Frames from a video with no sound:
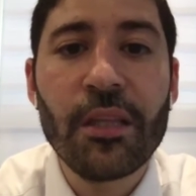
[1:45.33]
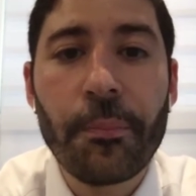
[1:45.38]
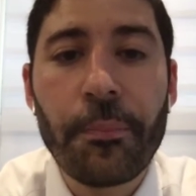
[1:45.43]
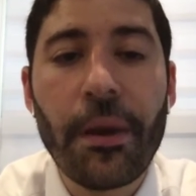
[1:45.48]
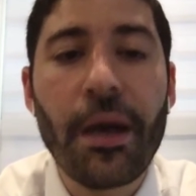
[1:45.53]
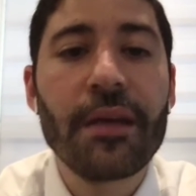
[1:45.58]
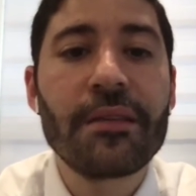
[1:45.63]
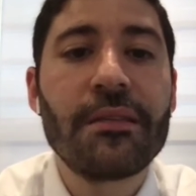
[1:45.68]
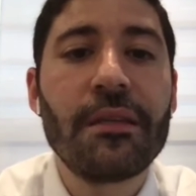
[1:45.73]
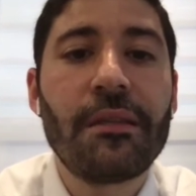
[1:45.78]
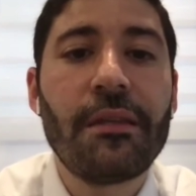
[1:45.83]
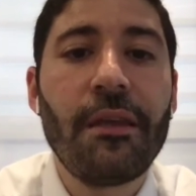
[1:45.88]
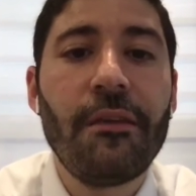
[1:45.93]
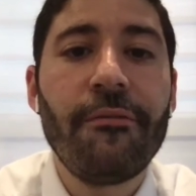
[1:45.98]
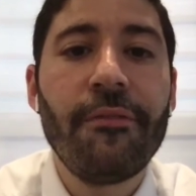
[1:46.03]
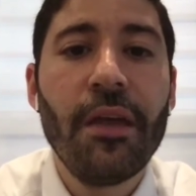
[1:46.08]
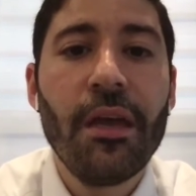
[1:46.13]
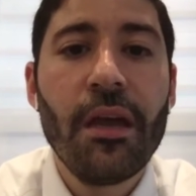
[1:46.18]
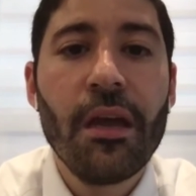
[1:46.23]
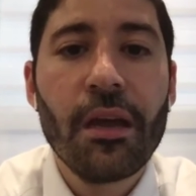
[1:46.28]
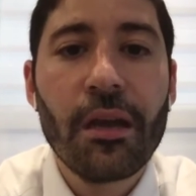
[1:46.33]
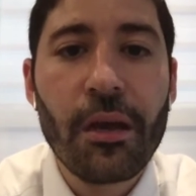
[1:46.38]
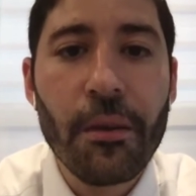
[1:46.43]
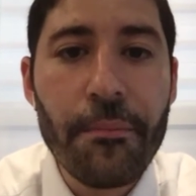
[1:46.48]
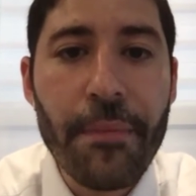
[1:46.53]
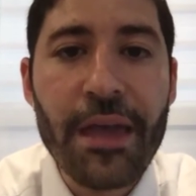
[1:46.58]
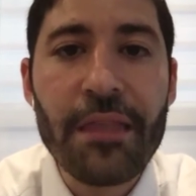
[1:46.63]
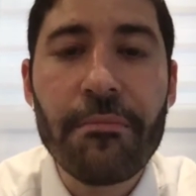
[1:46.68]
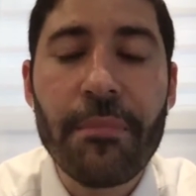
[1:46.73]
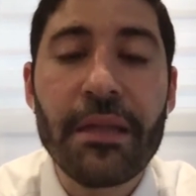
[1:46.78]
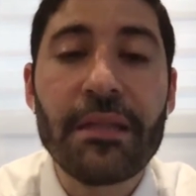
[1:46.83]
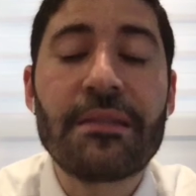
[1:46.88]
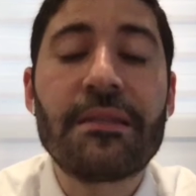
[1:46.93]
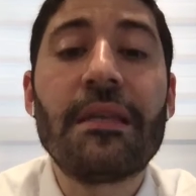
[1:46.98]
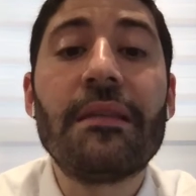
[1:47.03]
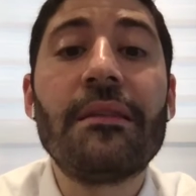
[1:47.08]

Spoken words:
the positive commandments.